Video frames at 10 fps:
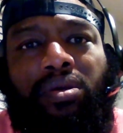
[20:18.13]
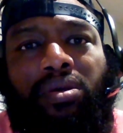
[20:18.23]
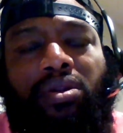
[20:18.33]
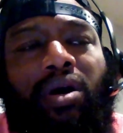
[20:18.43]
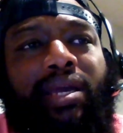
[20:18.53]

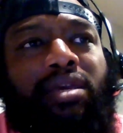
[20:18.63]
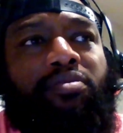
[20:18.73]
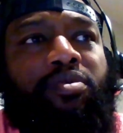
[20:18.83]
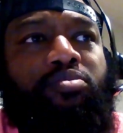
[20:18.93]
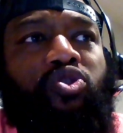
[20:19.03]
I give
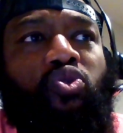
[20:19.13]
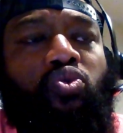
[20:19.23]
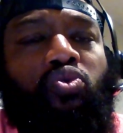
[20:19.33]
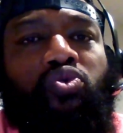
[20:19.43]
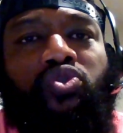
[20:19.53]
them
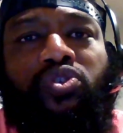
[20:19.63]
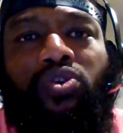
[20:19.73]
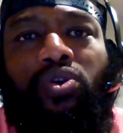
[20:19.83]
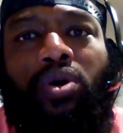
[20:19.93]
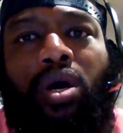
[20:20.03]
tools
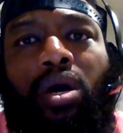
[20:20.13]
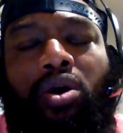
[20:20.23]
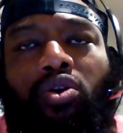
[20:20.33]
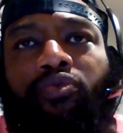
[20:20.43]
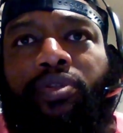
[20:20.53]
to
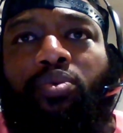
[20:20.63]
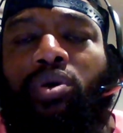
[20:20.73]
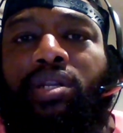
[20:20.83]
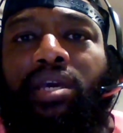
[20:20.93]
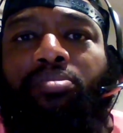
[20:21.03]
hopefully
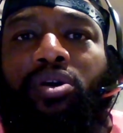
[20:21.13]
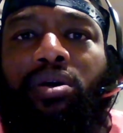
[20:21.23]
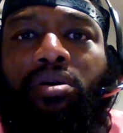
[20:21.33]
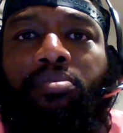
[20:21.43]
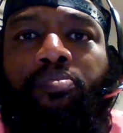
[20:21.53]
one day
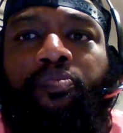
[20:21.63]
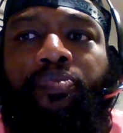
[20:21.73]
become,